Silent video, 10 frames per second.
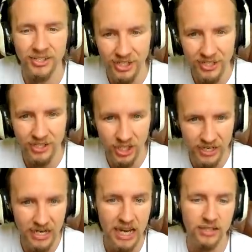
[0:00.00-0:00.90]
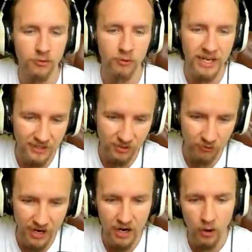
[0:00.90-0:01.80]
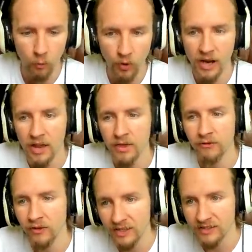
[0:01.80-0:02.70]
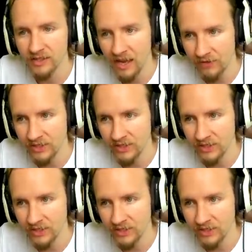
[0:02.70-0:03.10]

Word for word: GG to reiterate what are the fastest heavy